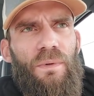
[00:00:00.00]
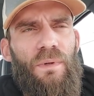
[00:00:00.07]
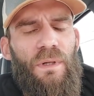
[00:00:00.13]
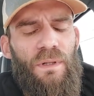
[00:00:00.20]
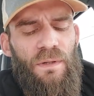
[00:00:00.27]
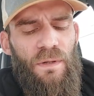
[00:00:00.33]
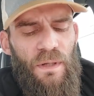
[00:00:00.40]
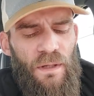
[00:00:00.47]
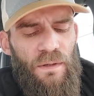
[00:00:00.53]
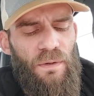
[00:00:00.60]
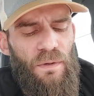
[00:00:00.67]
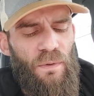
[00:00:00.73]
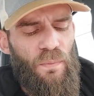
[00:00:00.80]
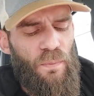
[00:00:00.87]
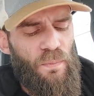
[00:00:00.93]

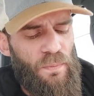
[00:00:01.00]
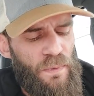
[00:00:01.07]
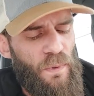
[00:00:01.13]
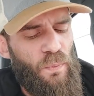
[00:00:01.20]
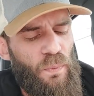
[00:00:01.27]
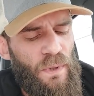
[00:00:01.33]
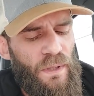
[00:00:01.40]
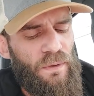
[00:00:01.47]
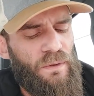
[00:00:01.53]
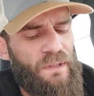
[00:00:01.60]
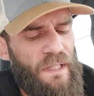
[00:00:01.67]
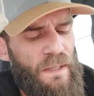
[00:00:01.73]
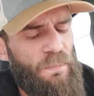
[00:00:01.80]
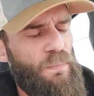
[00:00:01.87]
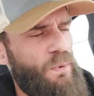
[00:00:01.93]
the real
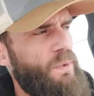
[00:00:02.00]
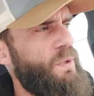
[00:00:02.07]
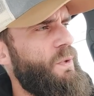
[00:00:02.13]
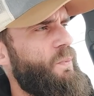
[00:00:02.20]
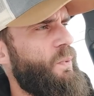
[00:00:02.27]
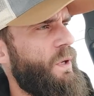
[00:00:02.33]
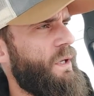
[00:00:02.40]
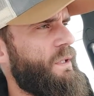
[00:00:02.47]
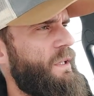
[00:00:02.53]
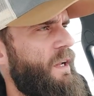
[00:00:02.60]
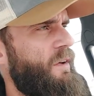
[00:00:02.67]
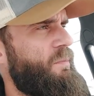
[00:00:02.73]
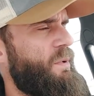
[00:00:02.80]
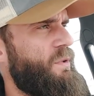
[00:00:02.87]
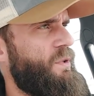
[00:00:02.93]
deep rooted work that
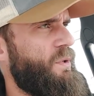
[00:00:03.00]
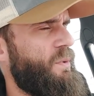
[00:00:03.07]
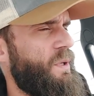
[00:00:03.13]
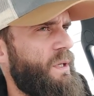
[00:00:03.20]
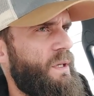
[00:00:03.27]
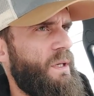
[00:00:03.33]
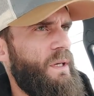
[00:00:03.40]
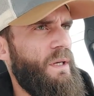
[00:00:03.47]
I've been doing.